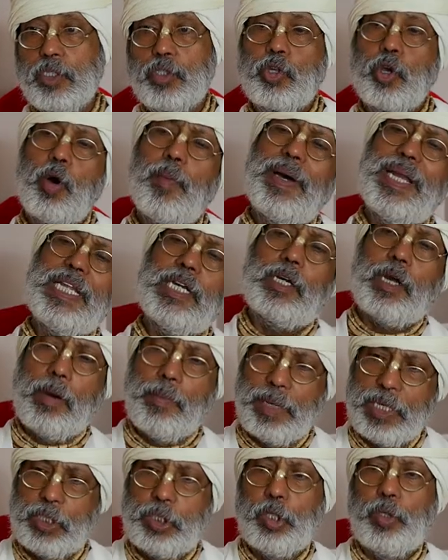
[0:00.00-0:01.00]
So many
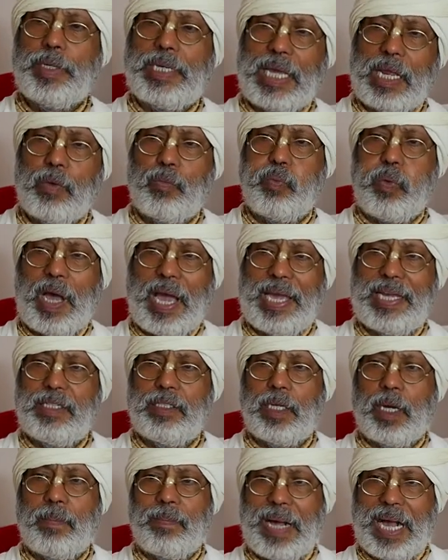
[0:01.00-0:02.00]
commentary you can
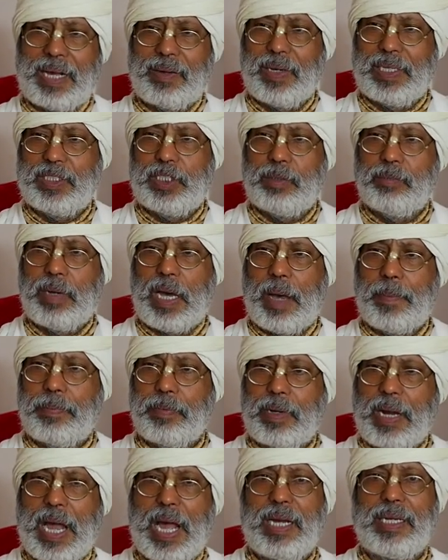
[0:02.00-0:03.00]
find of Bhagavad Gita,
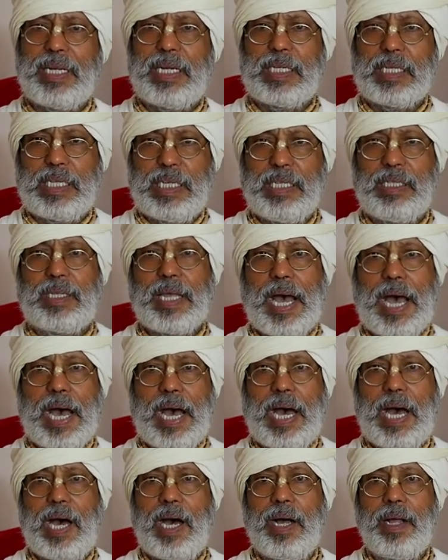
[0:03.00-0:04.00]
Puran and
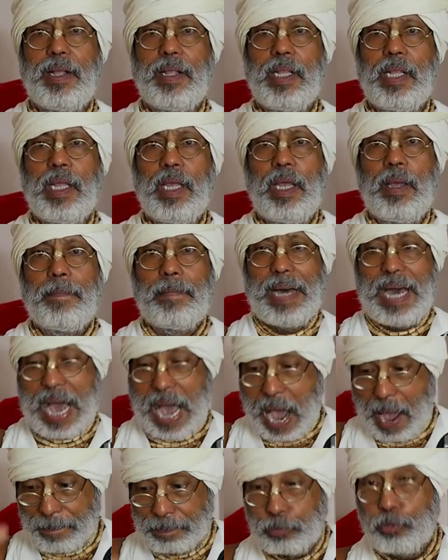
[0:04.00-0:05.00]
Gita, but
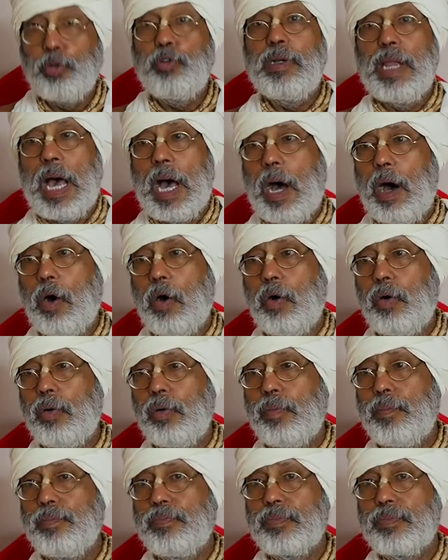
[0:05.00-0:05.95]
up to now,